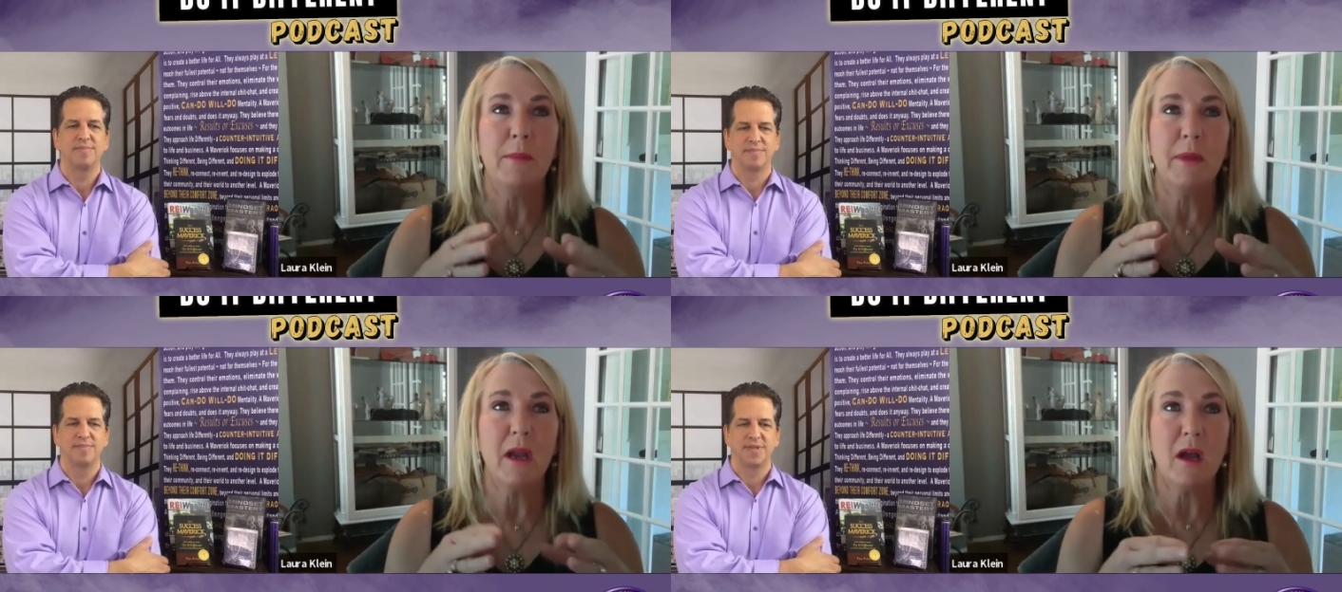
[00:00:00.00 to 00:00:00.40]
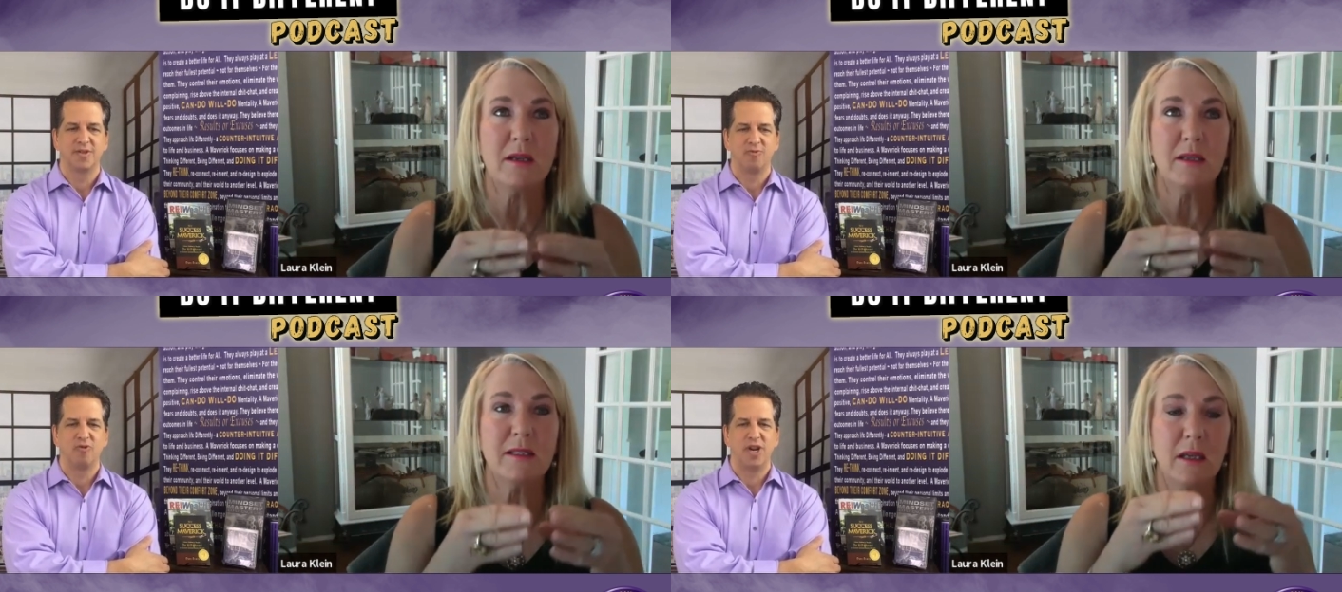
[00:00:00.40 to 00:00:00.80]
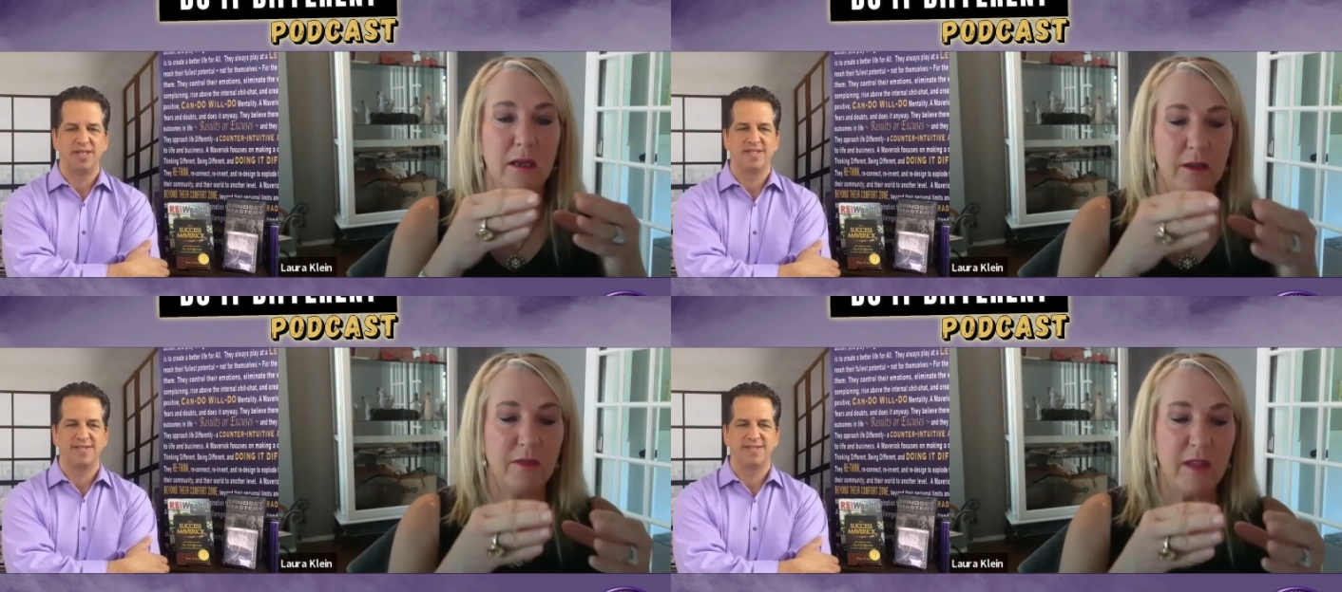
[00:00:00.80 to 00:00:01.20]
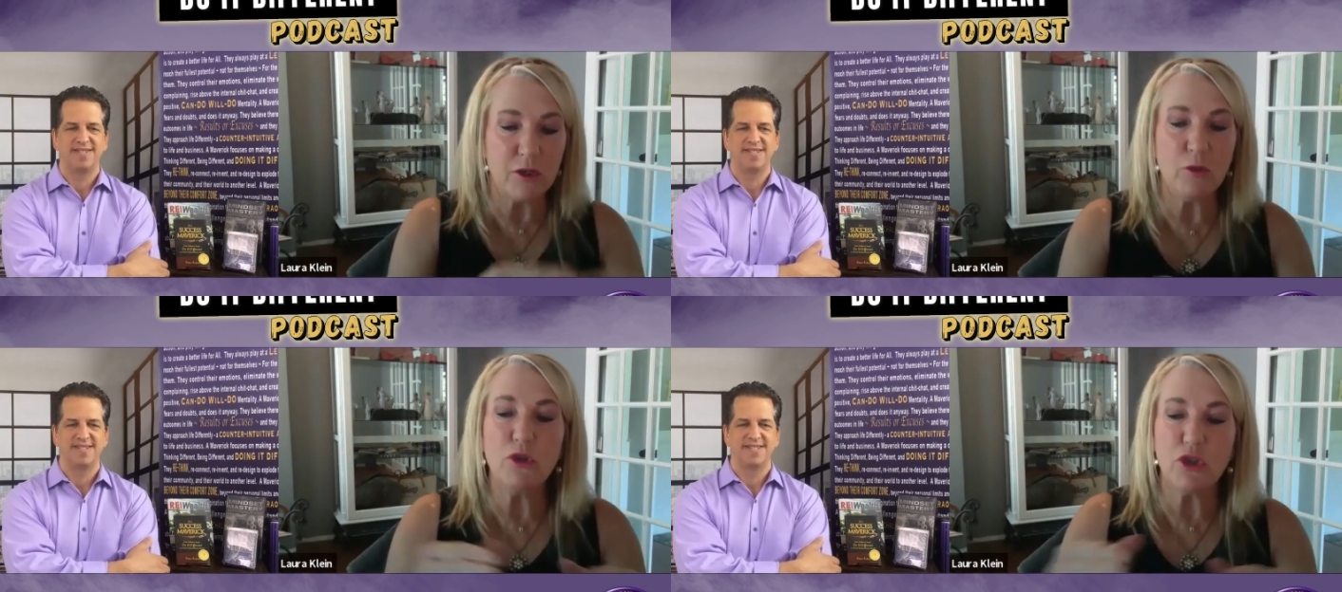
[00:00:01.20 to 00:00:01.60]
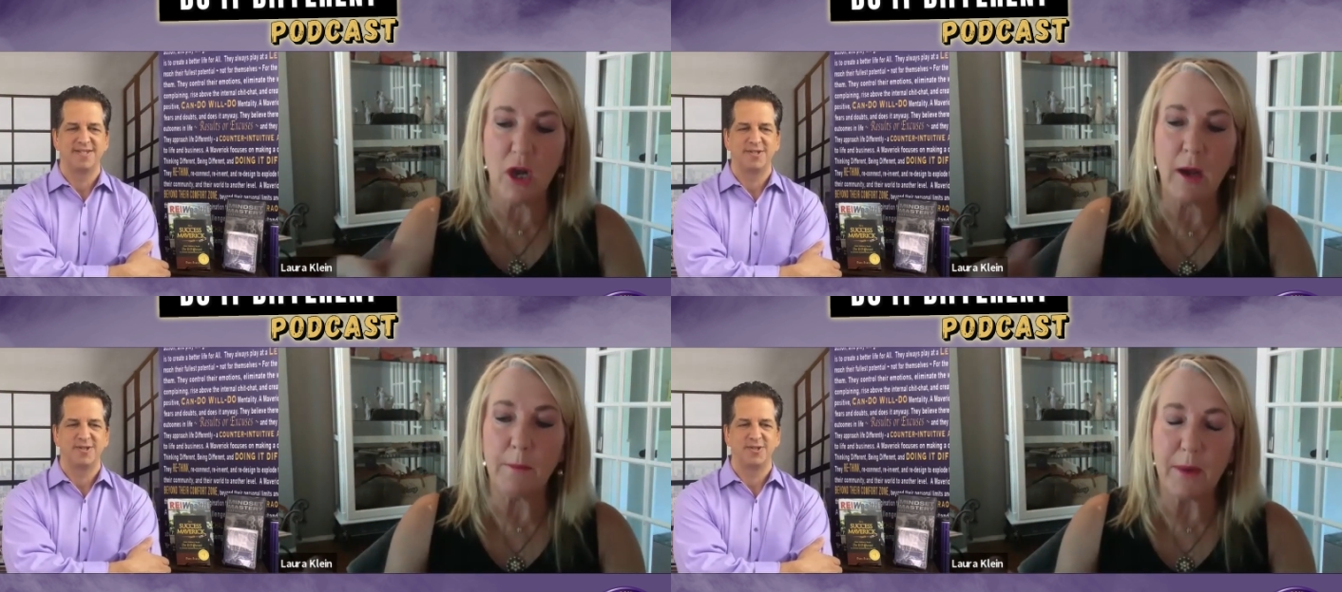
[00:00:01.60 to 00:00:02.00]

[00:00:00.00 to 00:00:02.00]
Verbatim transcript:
Speaker 1: because they do jump.